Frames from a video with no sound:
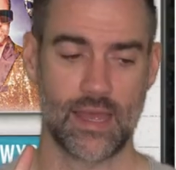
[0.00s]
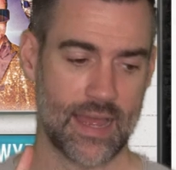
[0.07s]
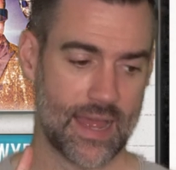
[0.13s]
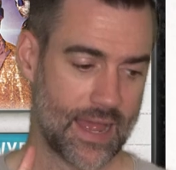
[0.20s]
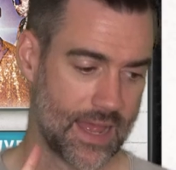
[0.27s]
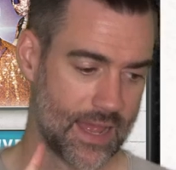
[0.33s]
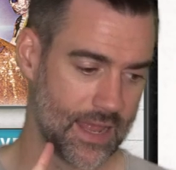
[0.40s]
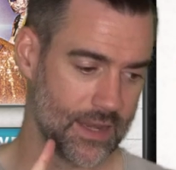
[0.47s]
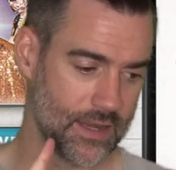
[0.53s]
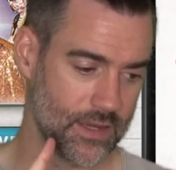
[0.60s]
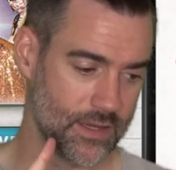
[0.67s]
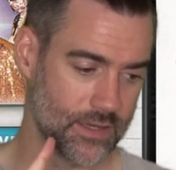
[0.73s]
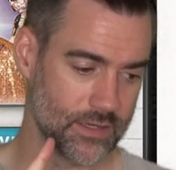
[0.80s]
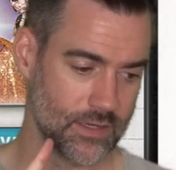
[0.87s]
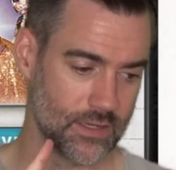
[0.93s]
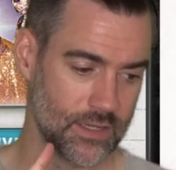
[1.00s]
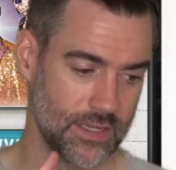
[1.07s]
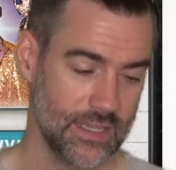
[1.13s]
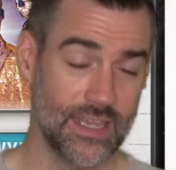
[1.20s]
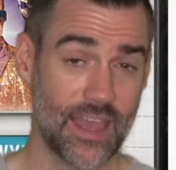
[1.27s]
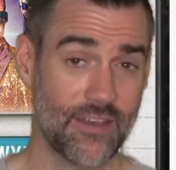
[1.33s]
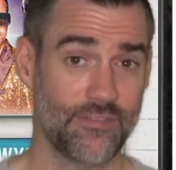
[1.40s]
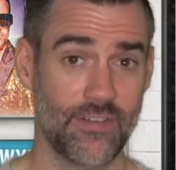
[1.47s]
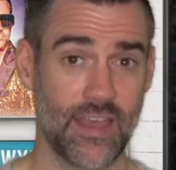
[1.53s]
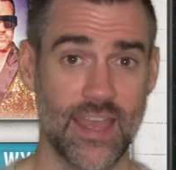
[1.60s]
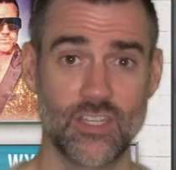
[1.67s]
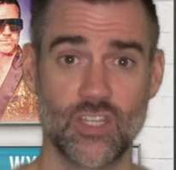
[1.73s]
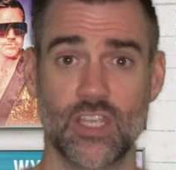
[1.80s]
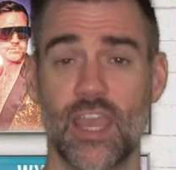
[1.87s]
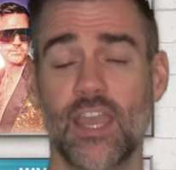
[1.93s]
and EF
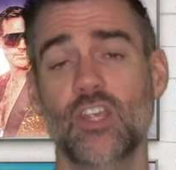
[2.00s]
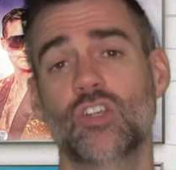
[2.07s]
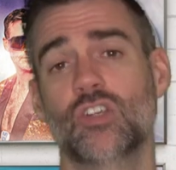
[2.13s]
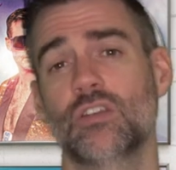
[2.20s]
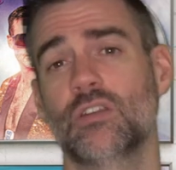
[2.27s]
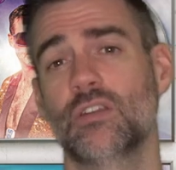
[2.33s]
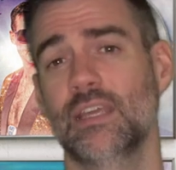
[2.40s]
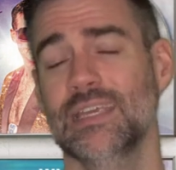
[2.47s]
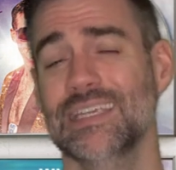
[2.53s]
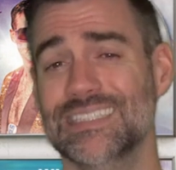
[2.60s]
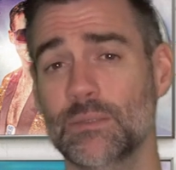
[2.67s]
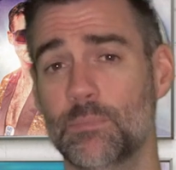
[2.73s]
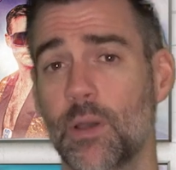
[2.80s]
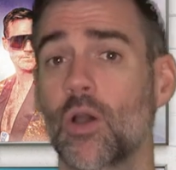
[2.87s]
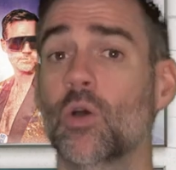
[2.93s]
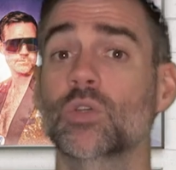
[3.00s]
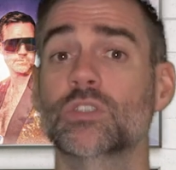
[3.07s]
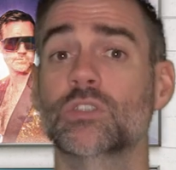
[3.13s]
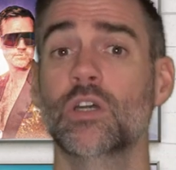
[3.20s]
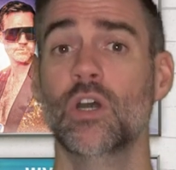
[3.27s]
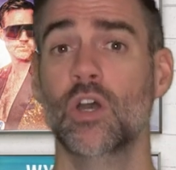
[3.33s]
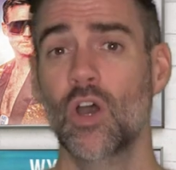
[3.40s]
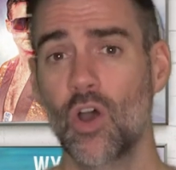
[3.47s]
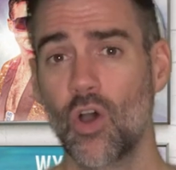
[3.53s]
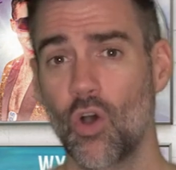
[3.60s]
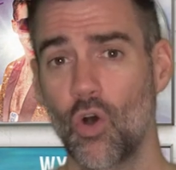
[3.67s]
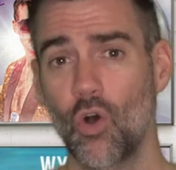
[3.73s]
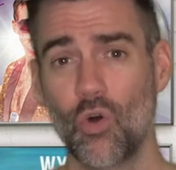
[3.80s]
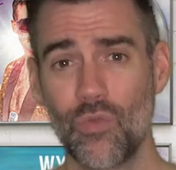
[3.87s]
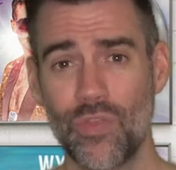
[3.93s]
Education, EasyPost,
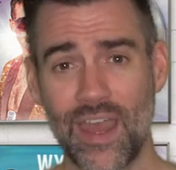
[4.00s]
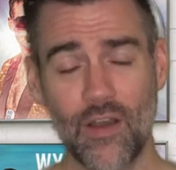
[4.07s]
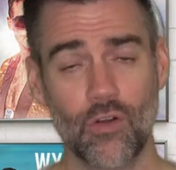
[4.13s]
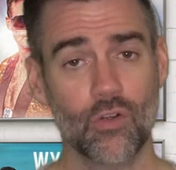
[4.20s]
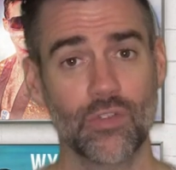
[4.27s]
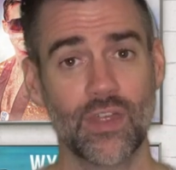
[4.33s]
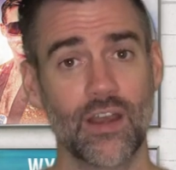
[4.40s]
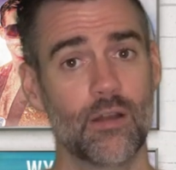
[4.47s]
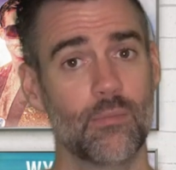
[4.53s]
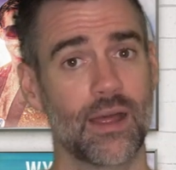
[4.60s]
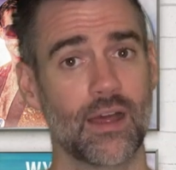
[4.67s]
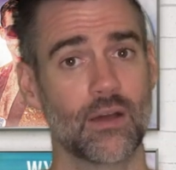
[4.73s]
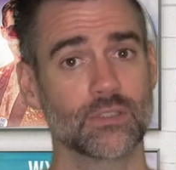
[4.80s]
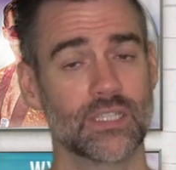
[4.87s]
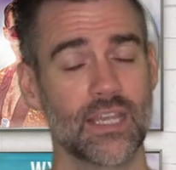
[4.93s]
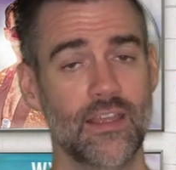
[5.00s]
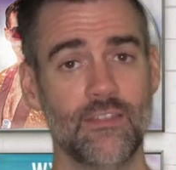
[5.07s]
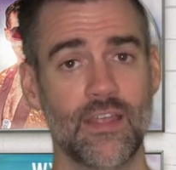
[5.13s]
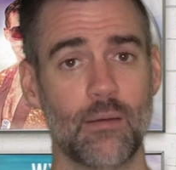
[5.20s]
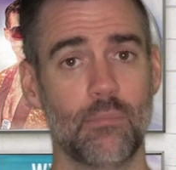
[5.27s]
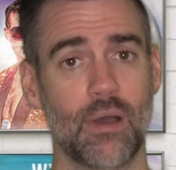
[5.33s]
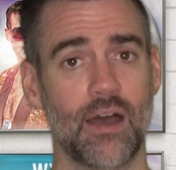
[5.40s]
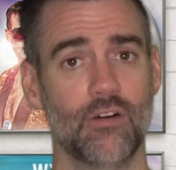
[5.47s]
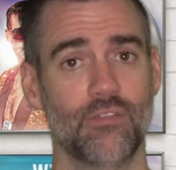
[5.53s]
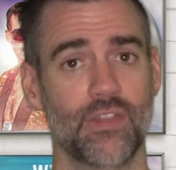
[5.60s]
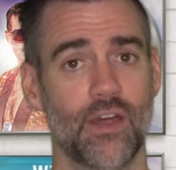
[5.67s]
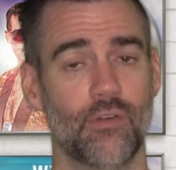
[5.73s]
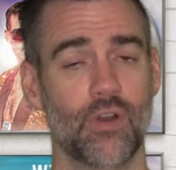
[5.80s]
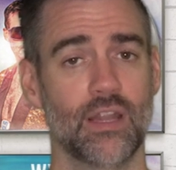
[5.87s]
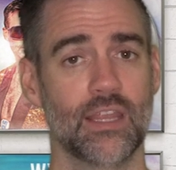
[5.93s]
all there or thereabouts in that battle for
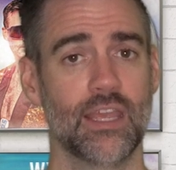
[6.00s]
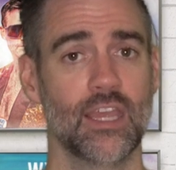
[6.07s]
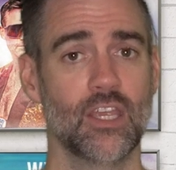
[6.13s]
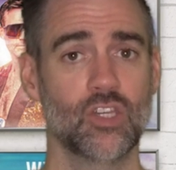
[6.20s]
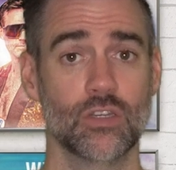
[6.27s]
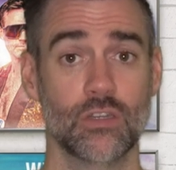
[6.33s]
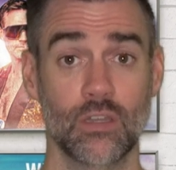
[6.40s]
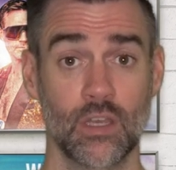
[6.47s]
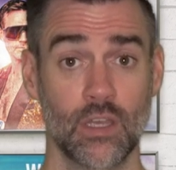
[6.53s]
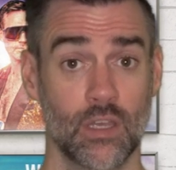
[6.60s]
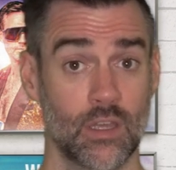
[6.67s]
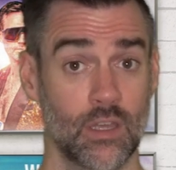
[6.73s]
that relegation.